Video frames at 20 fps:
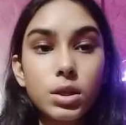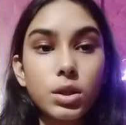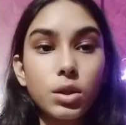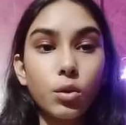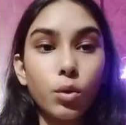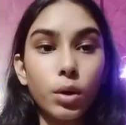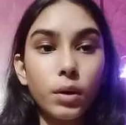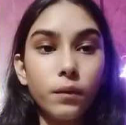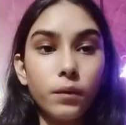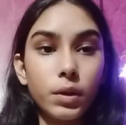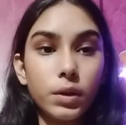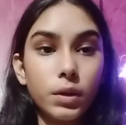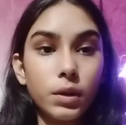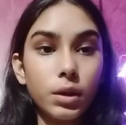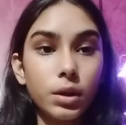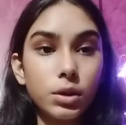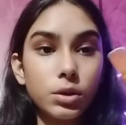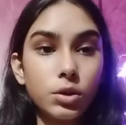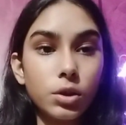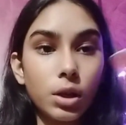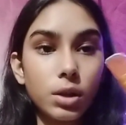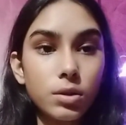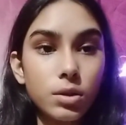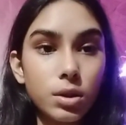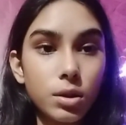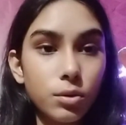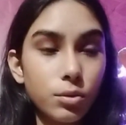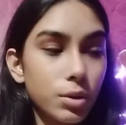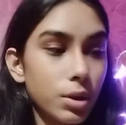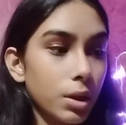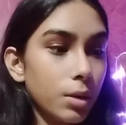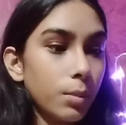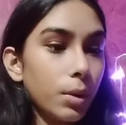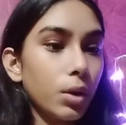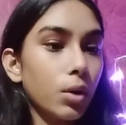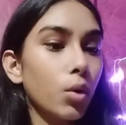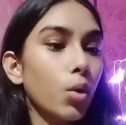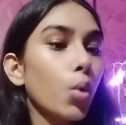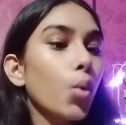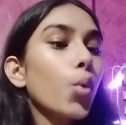Go in with the translucent
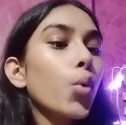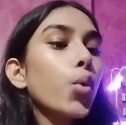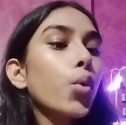product.